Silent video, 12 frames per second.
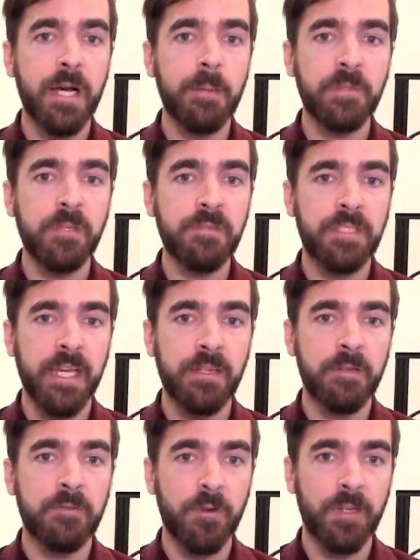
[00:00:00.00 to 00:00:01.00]
upload
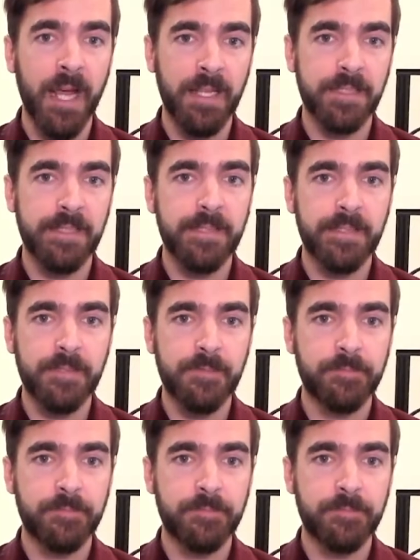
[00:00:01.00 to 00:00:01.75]
data for analysis.